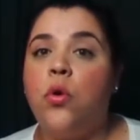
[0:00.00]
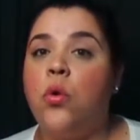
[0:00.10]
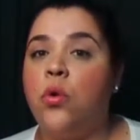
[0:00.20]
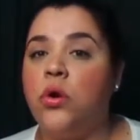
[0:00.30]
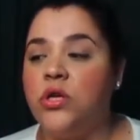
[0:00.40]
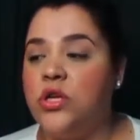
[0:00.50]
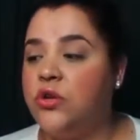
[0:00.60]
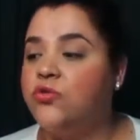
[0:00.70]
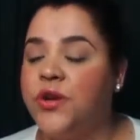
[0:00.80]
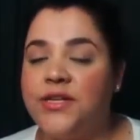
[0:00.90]
or
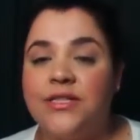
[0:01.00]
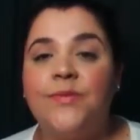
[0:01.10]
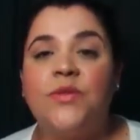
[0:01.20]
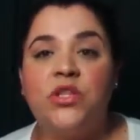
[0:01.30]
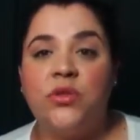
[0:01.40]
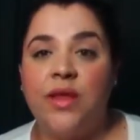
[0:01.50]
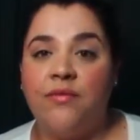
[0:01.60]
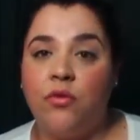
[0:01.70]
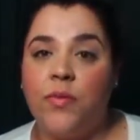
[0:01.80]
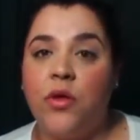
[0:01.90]
try to substitute that
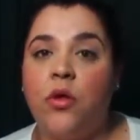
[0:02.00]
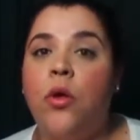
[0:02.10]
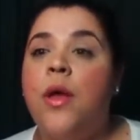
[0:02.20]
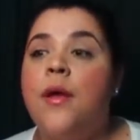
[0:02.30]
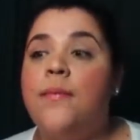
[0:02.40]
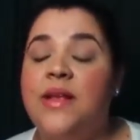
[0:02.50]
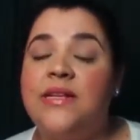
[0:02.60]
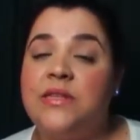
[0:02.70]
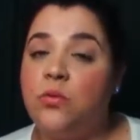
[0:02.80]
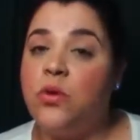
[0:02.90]
for a meal,
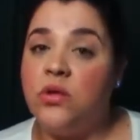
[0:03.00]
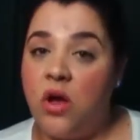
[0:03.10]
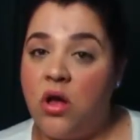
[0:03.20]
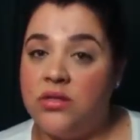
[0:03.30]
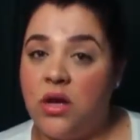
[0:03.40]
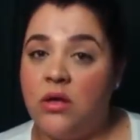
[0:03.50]
because it will cause